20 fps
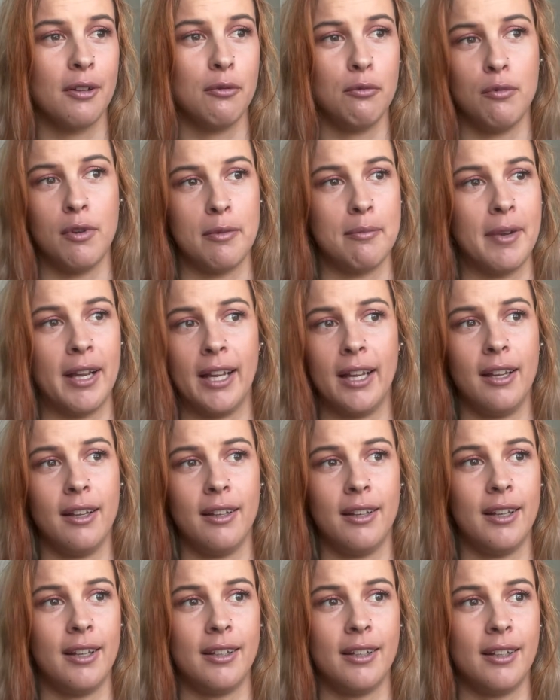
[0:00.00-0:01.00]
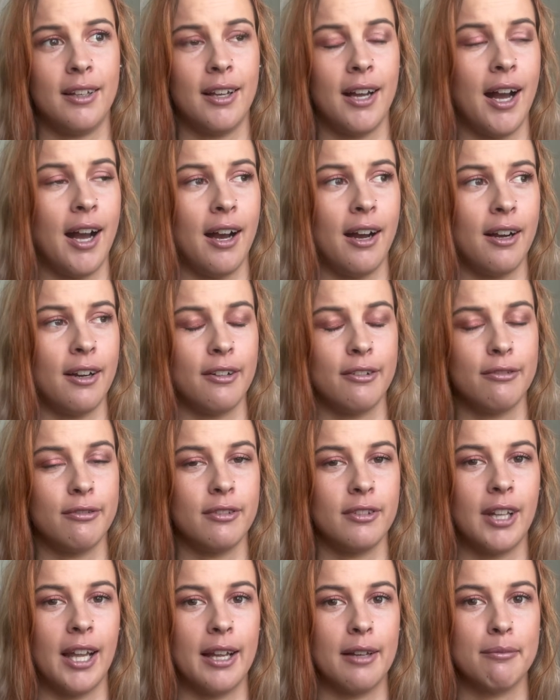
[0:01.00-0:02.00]
with my car,
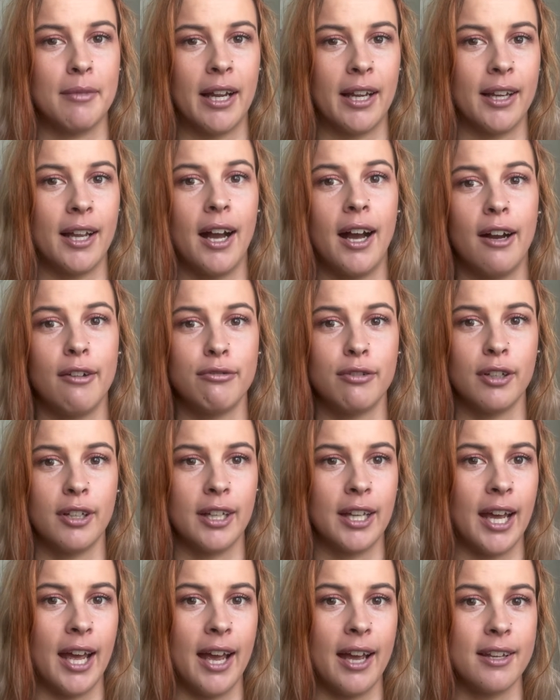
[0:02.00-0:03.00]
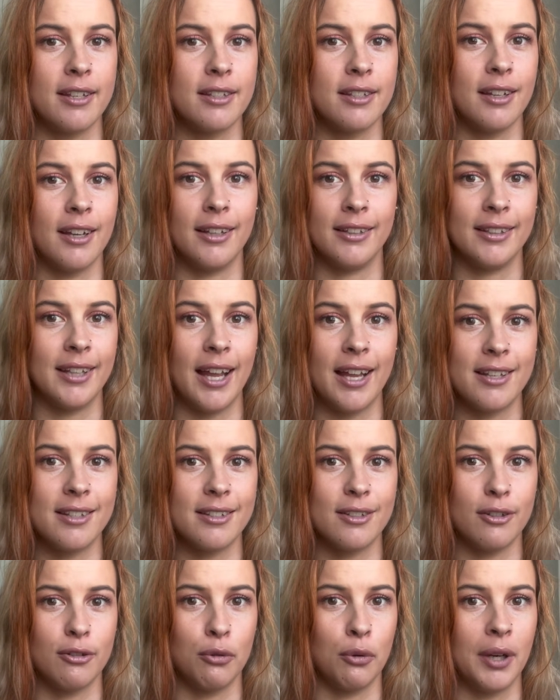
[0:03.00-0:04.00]
like, my car full of gas, and
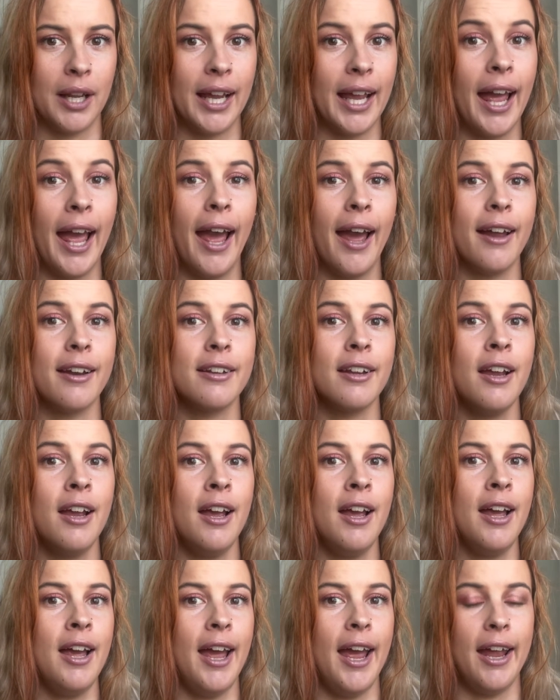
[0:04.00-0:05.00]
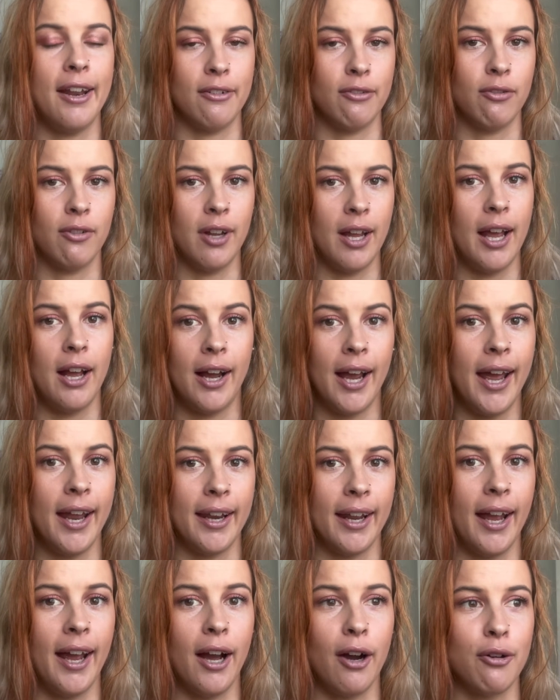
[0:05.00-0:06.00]
that's all I had. And I had
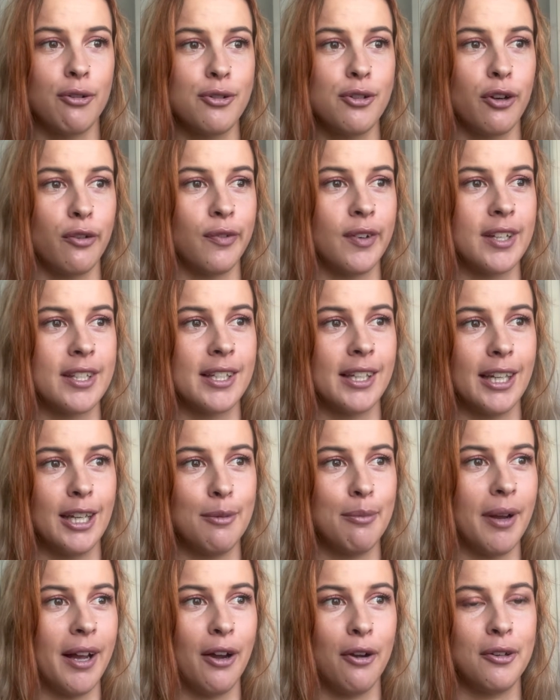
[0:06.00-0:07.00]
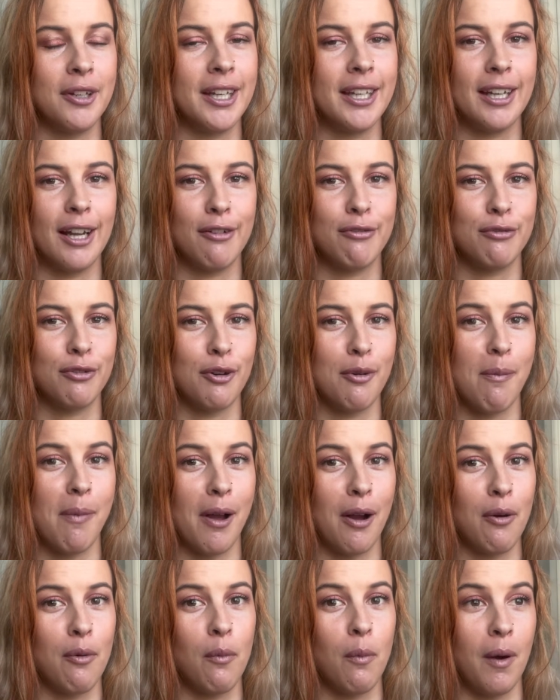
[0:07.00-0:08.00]
a house, obviously, but only enough for
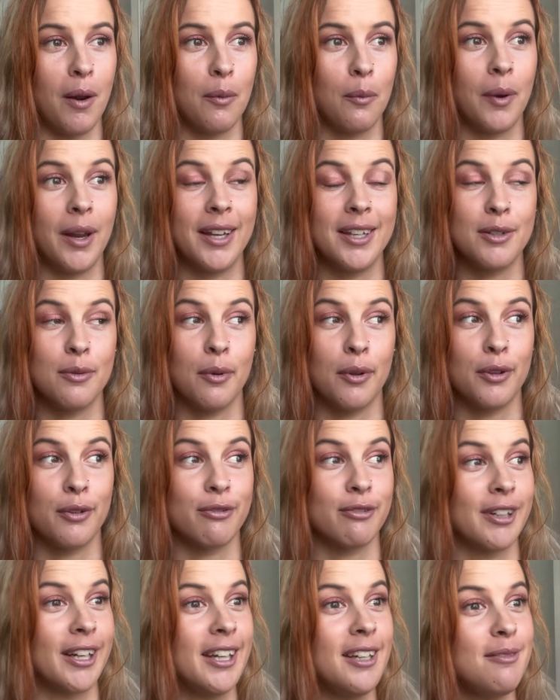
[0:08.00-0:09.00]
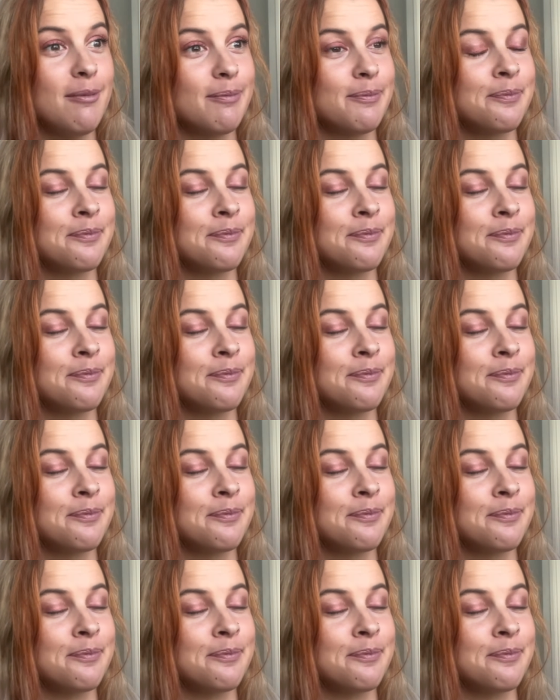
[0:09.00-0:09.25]
about 1 week's worth of rent.